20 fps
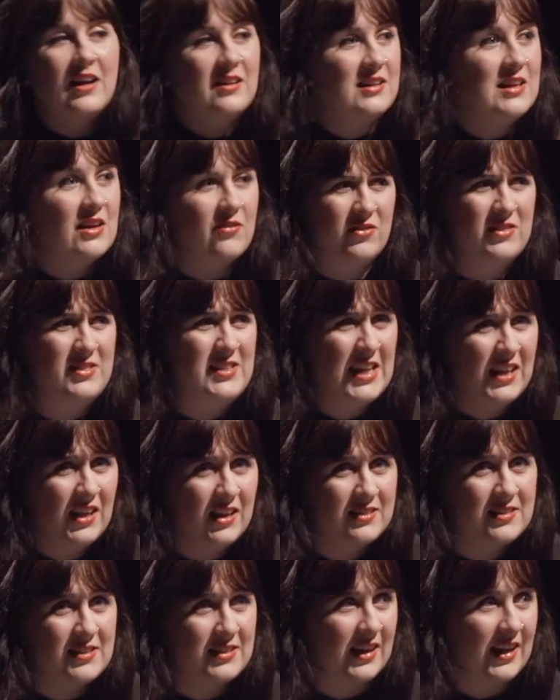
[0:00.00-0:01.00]
didn't have dinner
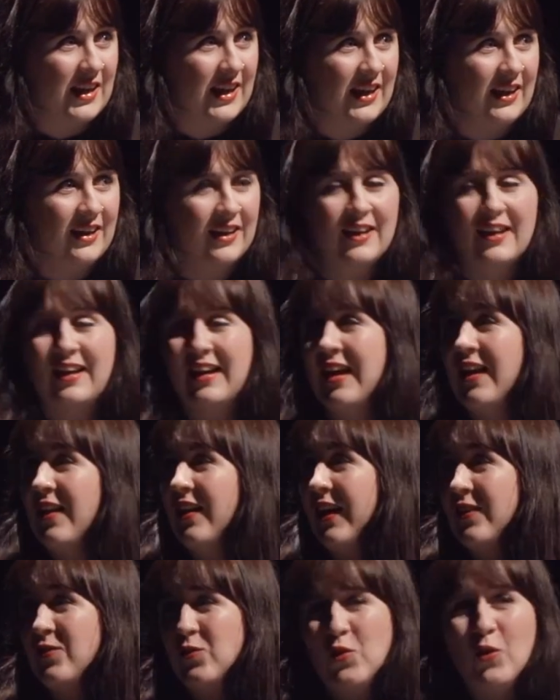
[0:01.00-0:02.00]
today. Do
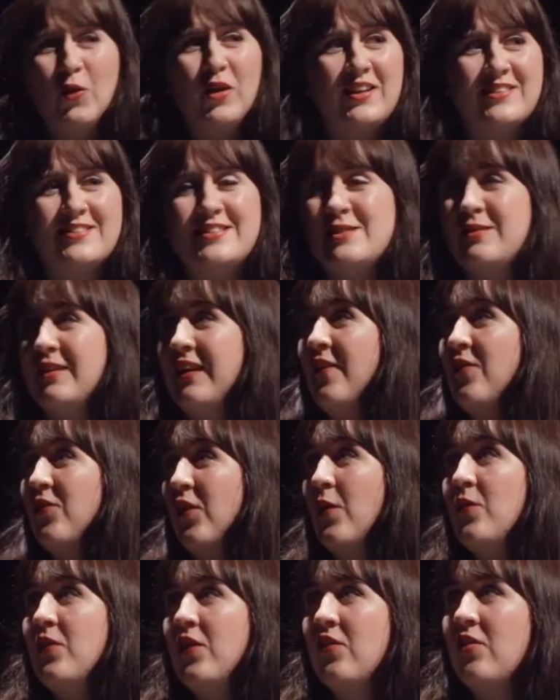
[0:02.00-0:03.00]
you want to listen to
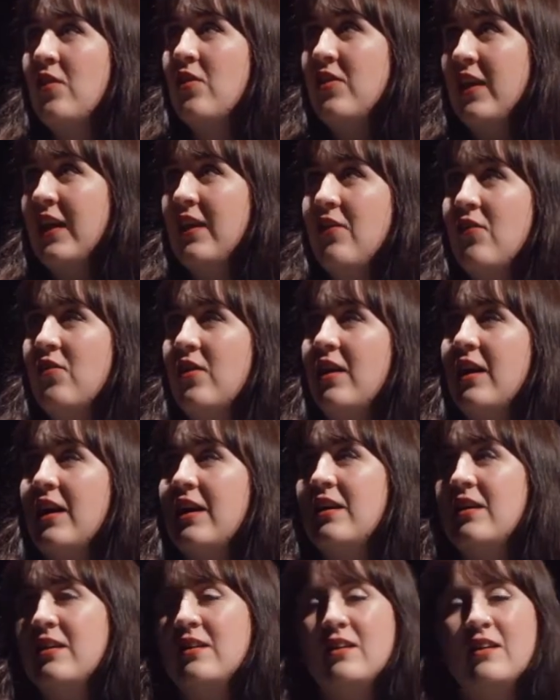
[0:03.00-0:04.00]
so these are the things that I
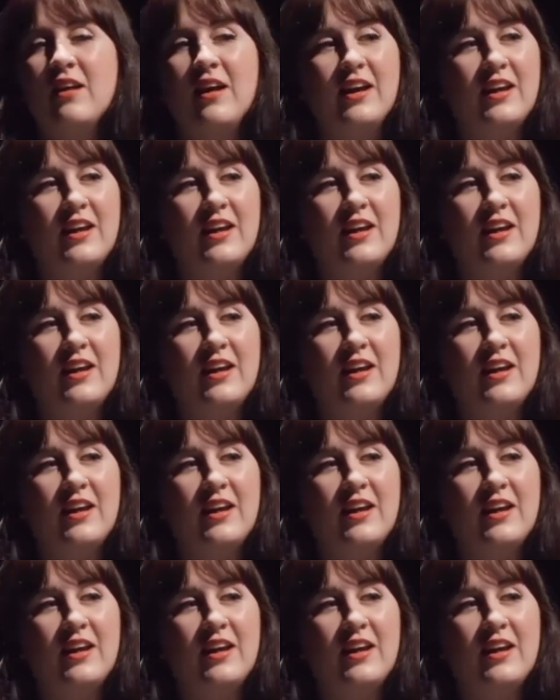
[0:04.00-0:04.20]
can